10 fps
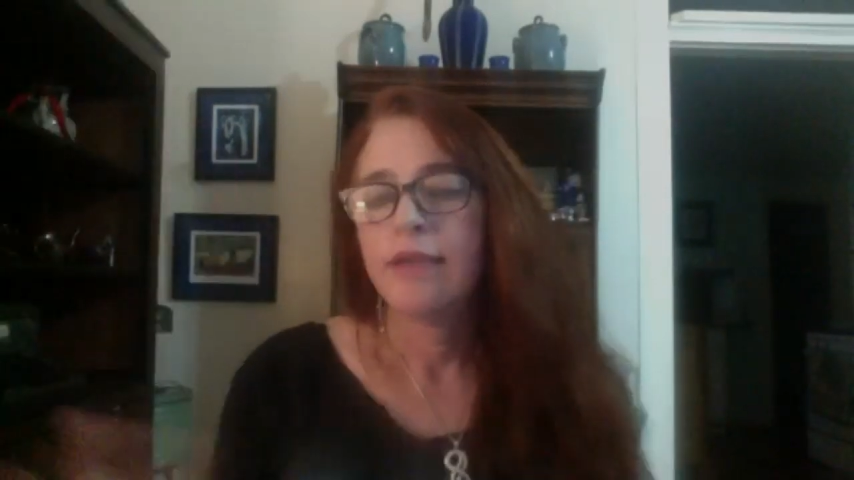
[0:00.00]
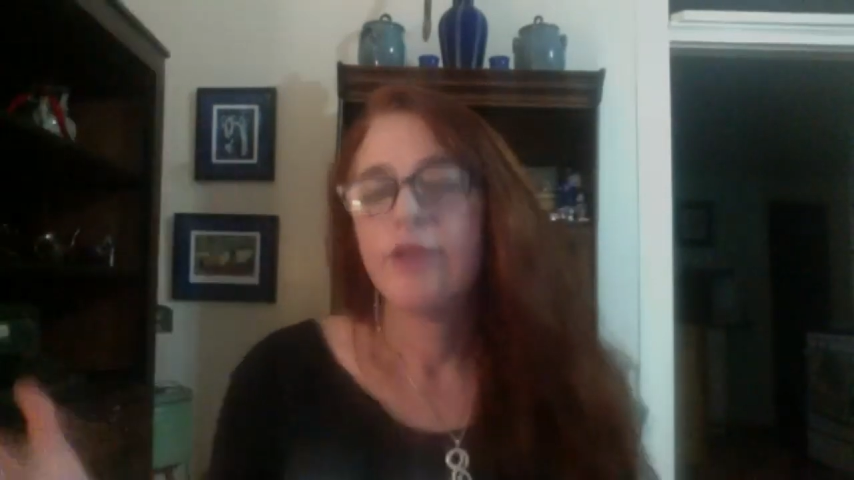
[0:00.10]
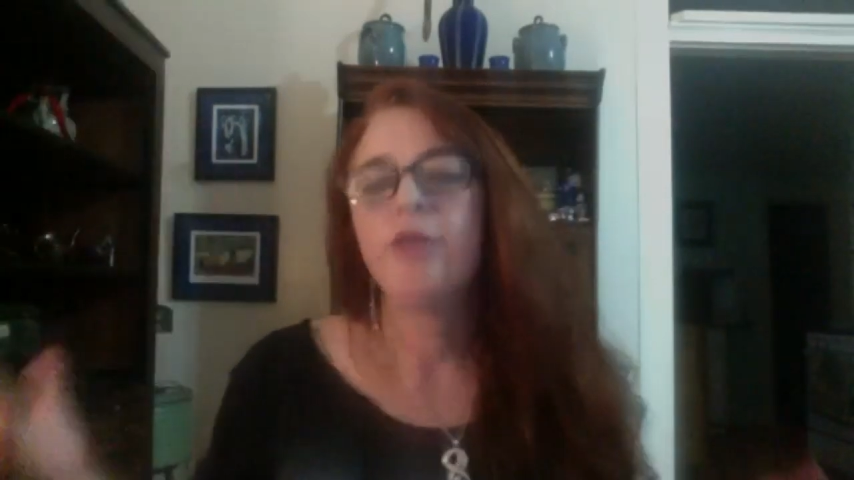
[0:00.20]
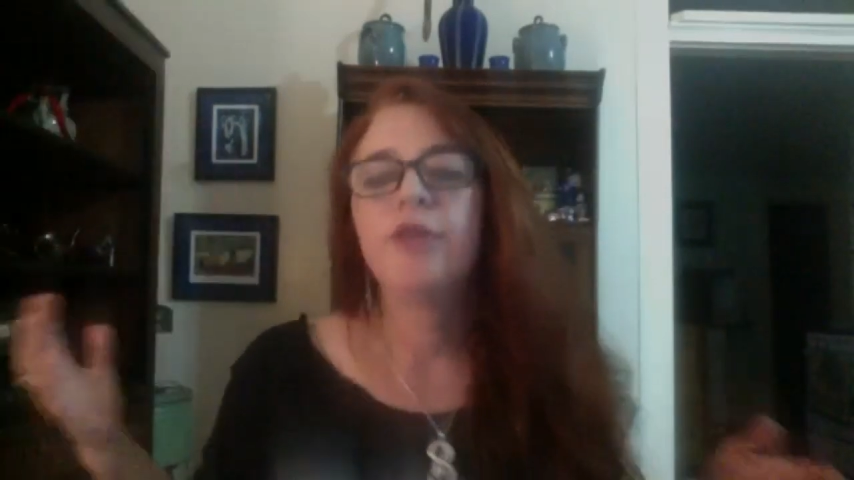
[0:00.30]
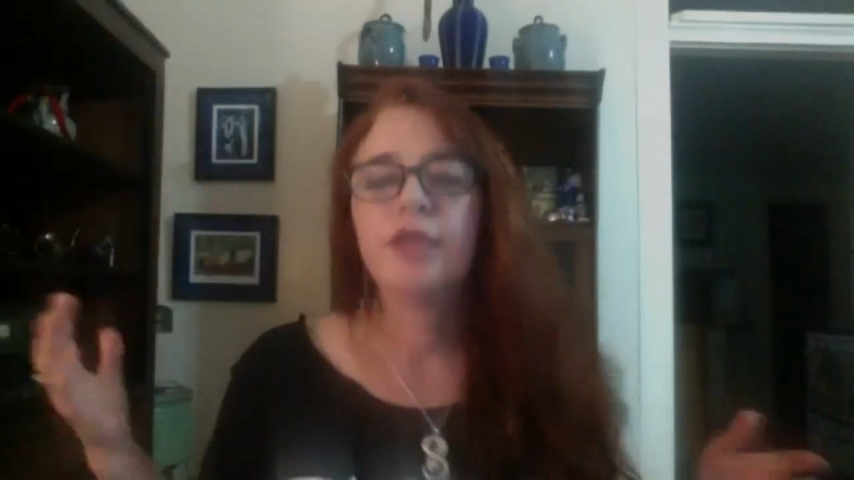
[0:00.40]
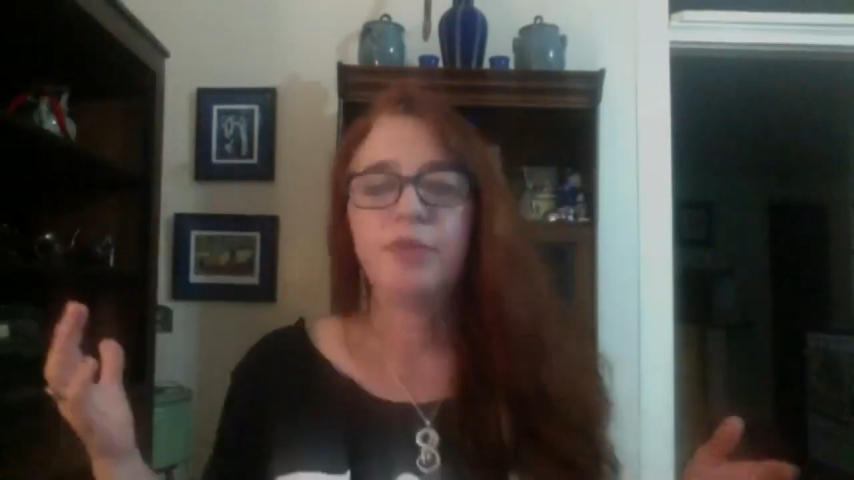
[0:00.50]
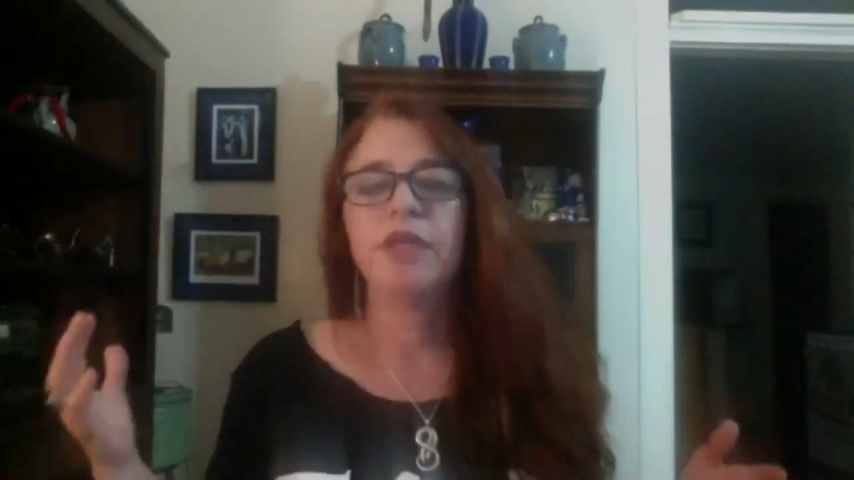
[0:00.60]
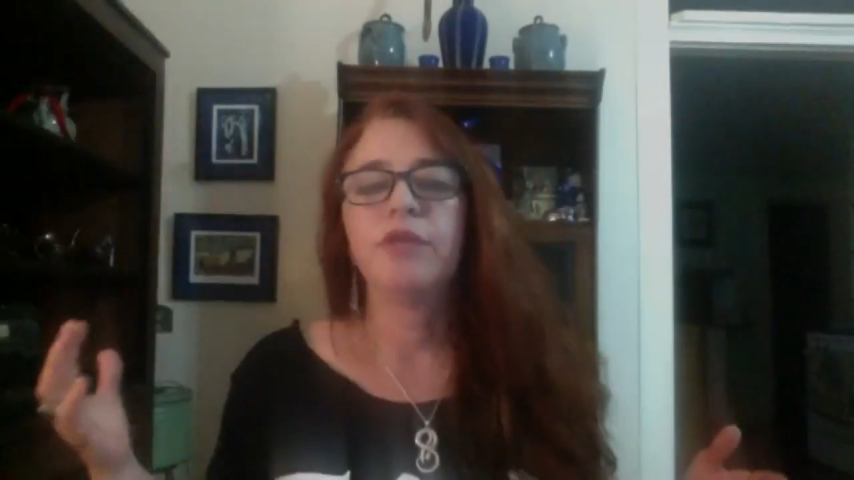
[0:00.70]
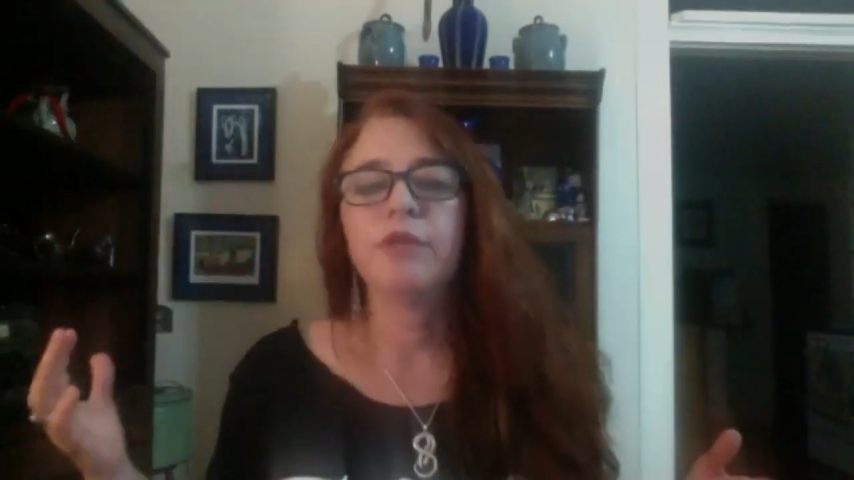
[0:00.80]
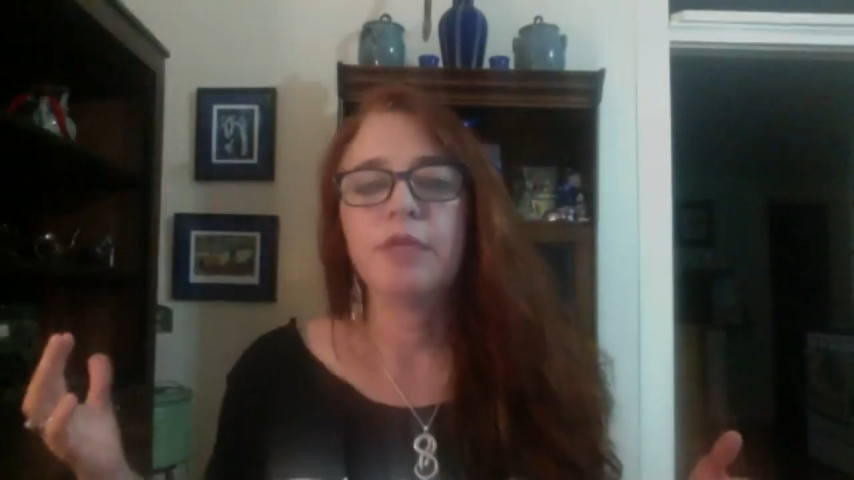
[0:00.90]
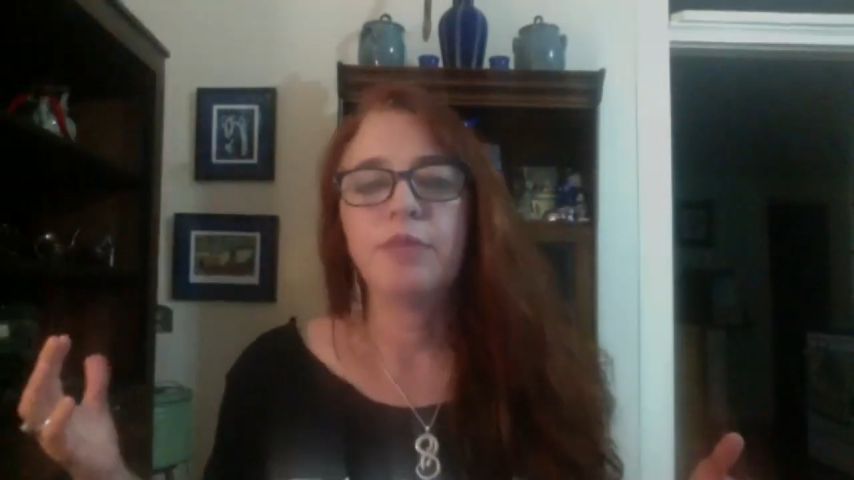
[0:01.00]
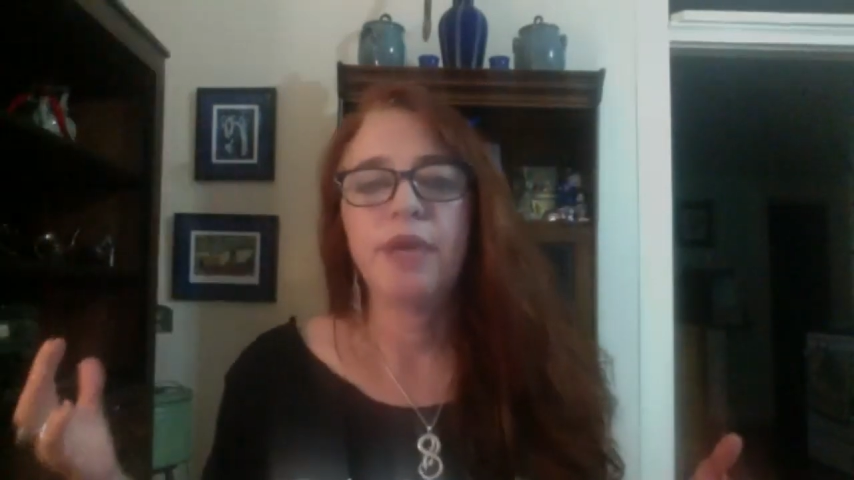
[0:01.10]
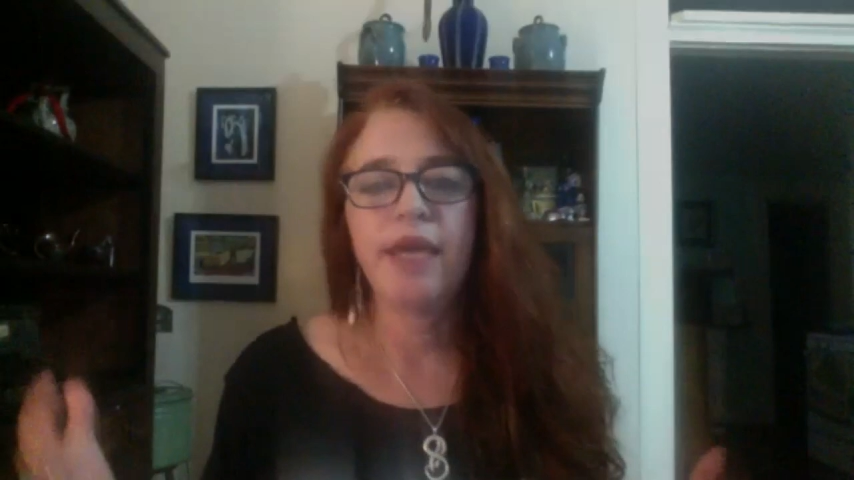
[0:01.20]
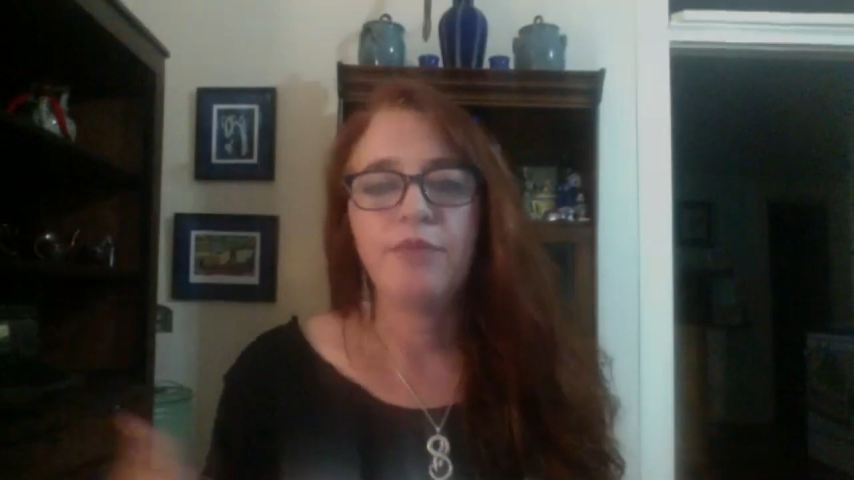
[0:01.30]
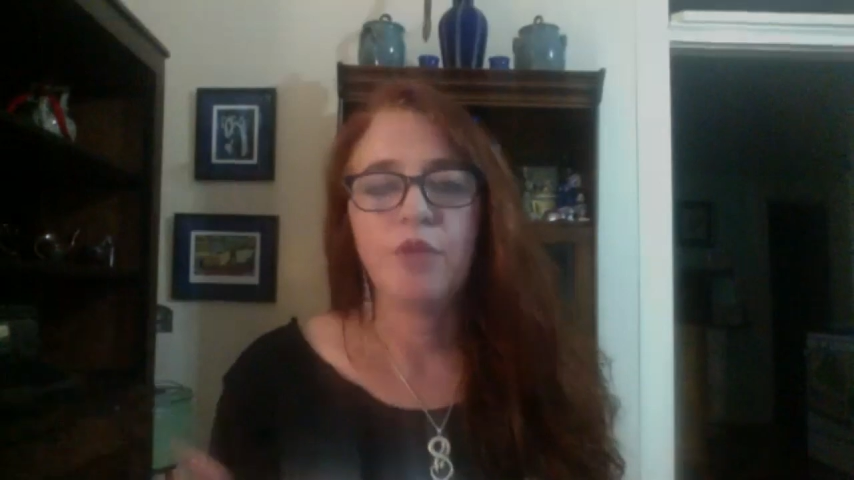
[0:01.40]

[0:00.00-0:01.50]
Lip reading: you know, they'd be in a really bad